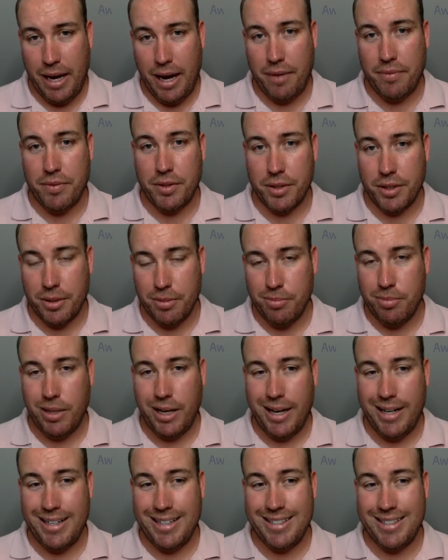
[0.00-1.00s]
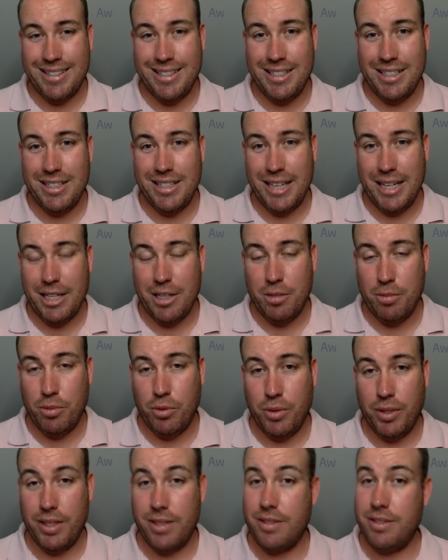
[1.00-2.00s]
after combining Citi Thank You
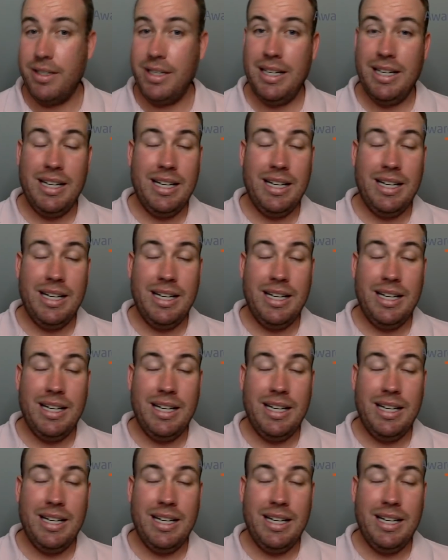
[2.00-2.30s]
points.